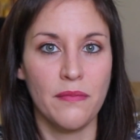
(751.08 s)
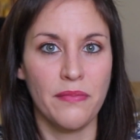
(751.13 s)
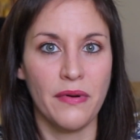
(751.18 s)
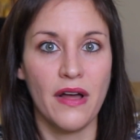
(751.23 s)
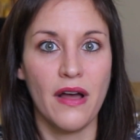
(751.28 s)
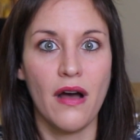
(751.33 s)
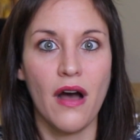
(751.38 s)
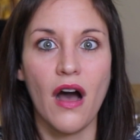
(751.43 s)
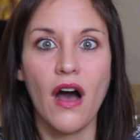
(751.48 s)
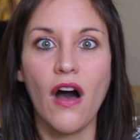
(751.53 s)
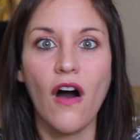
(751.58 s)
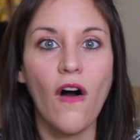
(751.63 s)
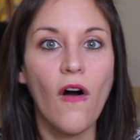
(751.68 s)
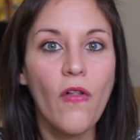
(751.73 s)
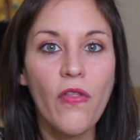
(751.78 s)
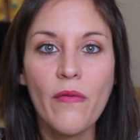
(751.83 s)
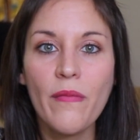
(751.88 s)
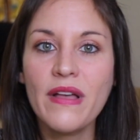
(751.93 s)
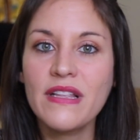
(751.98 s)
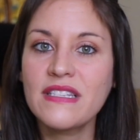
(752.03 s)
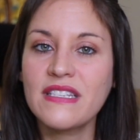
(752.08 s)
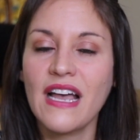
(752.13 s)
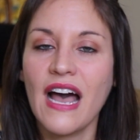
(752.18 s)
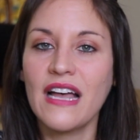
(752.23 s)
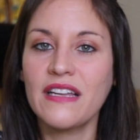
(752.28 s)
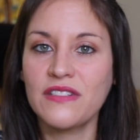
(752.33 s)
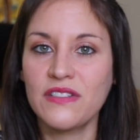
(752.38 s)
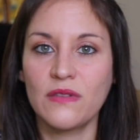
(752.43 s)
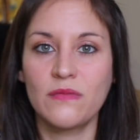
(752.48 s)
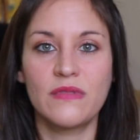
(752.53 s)
but all the men's
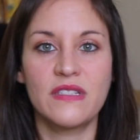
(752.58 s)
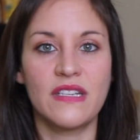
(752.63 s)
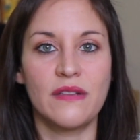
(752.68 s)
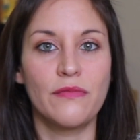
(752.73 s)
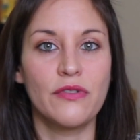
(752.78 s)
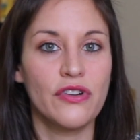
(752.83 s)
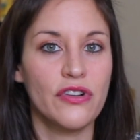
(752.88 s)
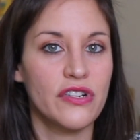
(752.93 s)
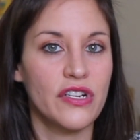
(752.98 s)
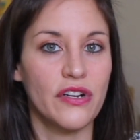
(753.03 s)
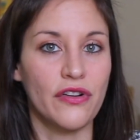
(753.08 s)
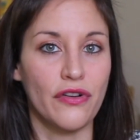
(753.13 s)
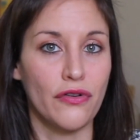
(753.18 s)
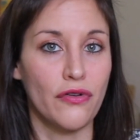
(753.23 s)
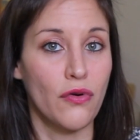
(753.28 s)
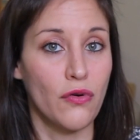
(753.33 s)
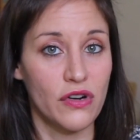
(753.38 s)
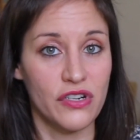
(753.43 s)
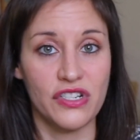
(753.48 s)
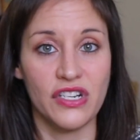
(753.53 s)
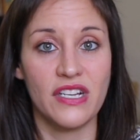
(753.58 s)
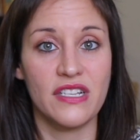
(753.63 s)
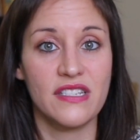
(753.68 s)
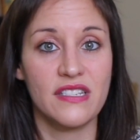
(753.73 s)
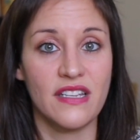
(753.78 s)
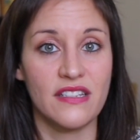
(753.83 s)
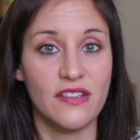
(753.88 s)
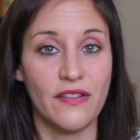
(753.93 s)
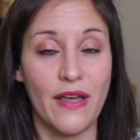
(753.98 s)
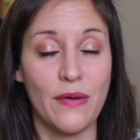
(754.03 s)
costumes in Bridgerton are gorgeous.
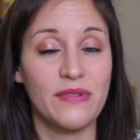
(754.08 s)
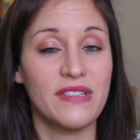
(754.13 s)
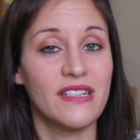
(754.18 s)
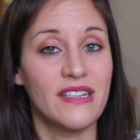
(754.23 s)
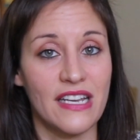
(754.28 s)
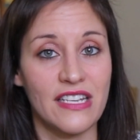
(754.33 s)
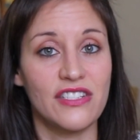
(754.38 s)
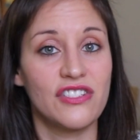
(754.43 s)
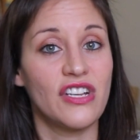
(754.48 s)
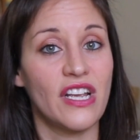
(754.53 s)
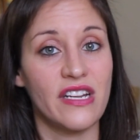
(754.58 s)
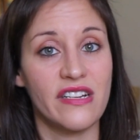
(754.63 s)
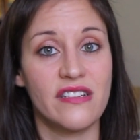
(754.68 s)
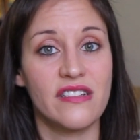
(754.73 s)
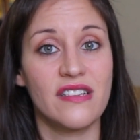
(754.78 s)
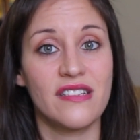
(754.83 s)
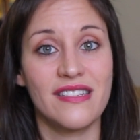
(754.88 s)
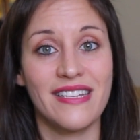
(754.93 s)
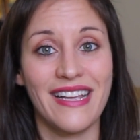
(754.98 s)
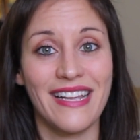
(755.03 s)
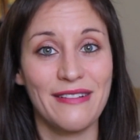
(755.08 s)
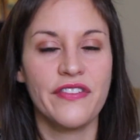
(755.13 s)
So that was a nice change to see.